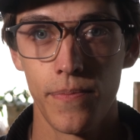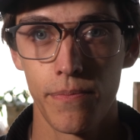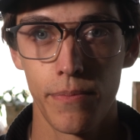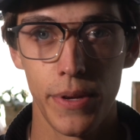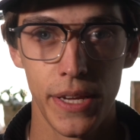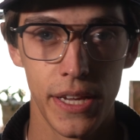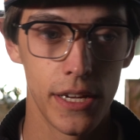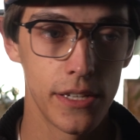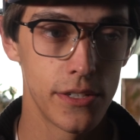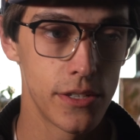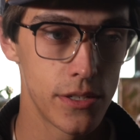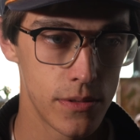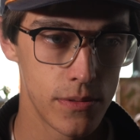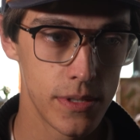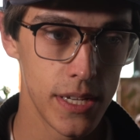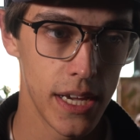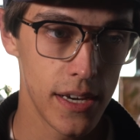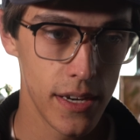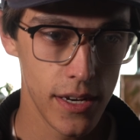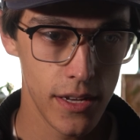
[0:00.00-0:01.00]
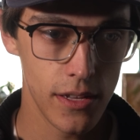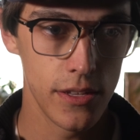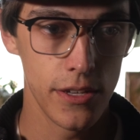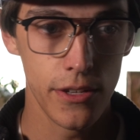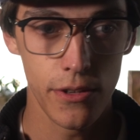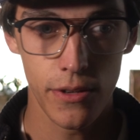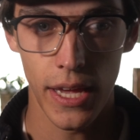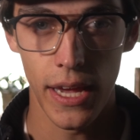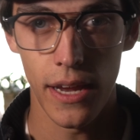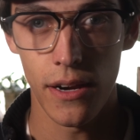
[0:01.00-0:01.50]
because technically
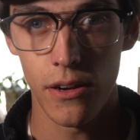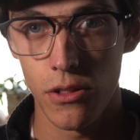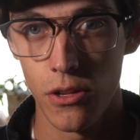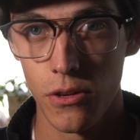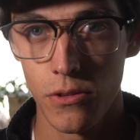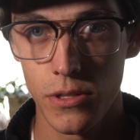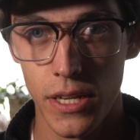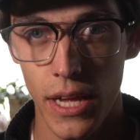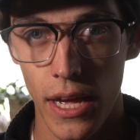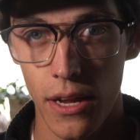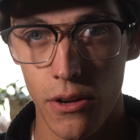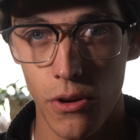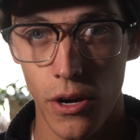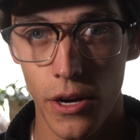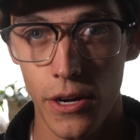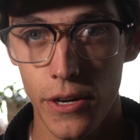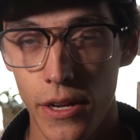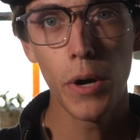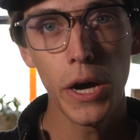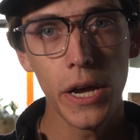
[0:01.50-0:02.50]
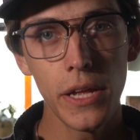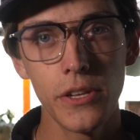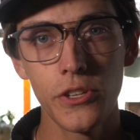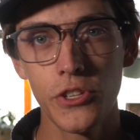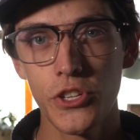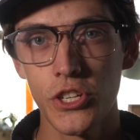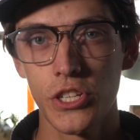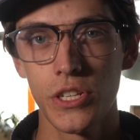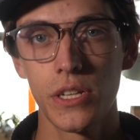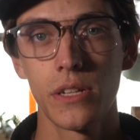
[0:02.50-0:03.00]
you can close a cattle guard, but
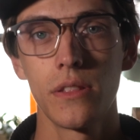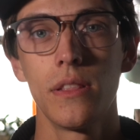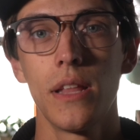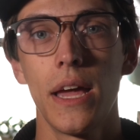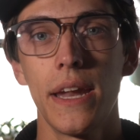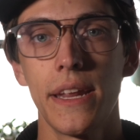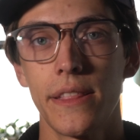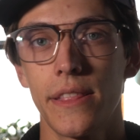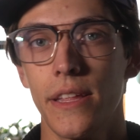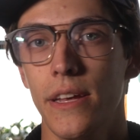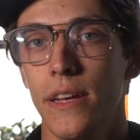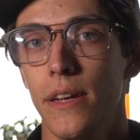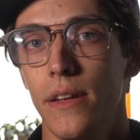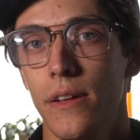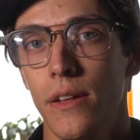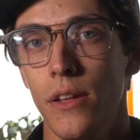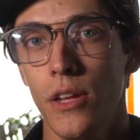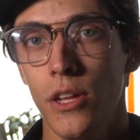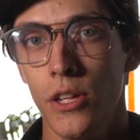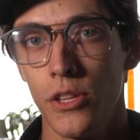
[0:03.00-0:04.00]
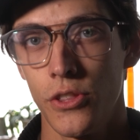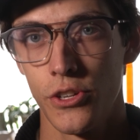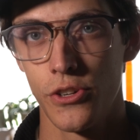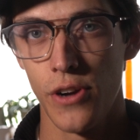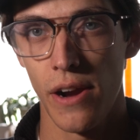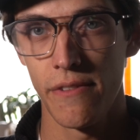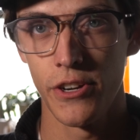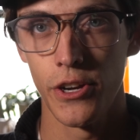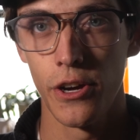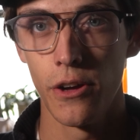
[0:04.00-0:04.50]
just letting the
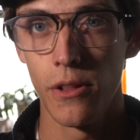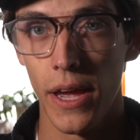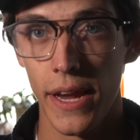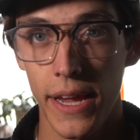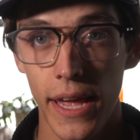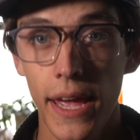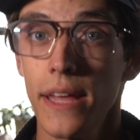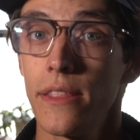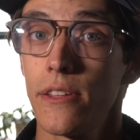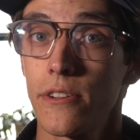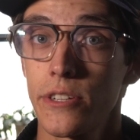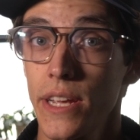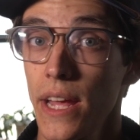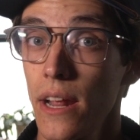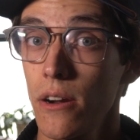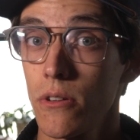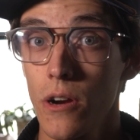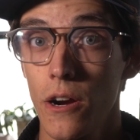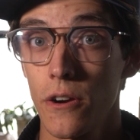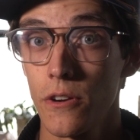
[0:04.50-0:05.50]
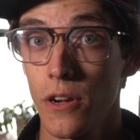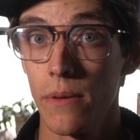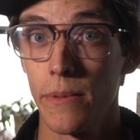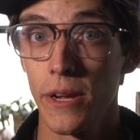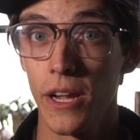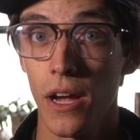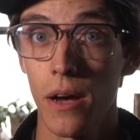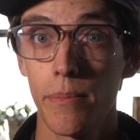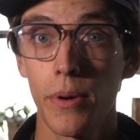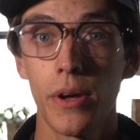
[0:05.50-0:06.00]
driver know, like, hey, there's a cattle guard
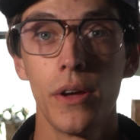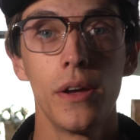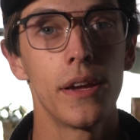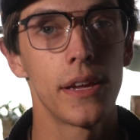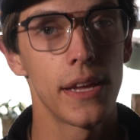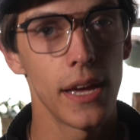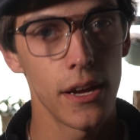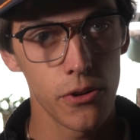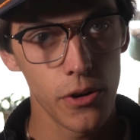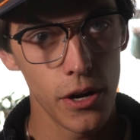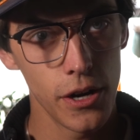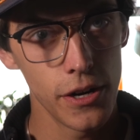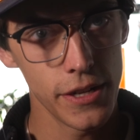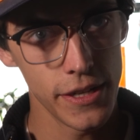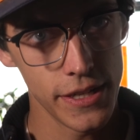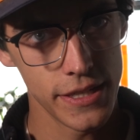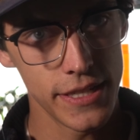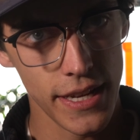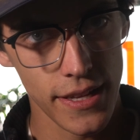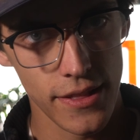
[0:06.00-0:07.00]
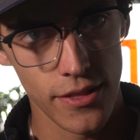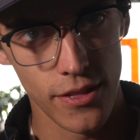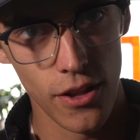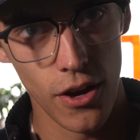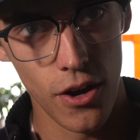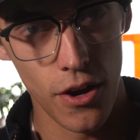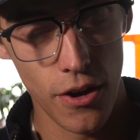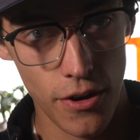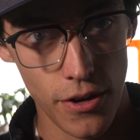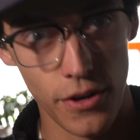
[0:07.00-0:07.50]
coming up. Cattle guard is a
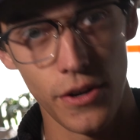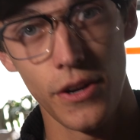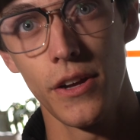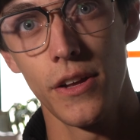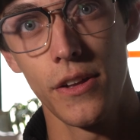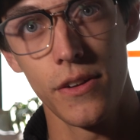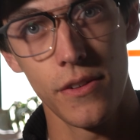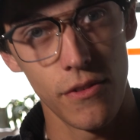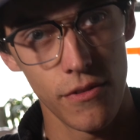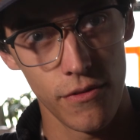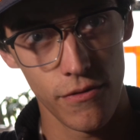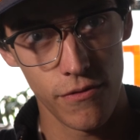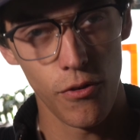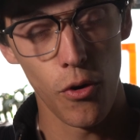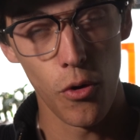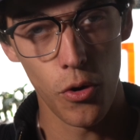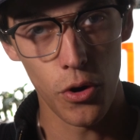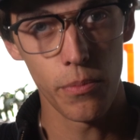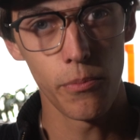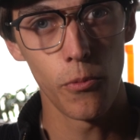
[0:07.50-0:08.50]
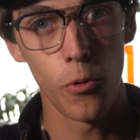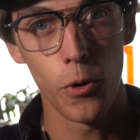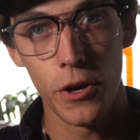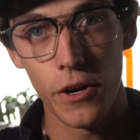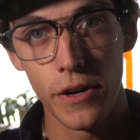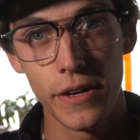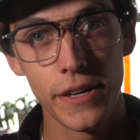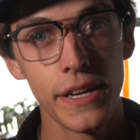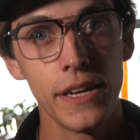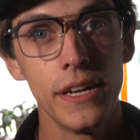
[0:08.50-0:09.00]
long form
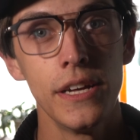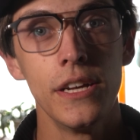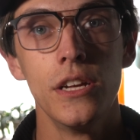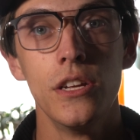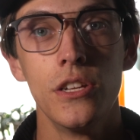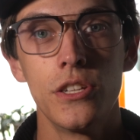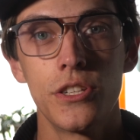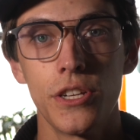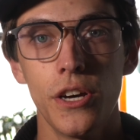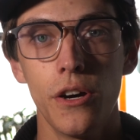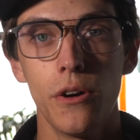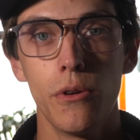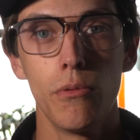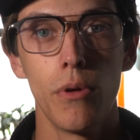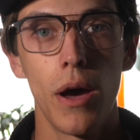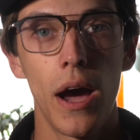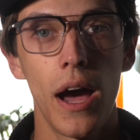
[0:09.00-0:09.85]
word, so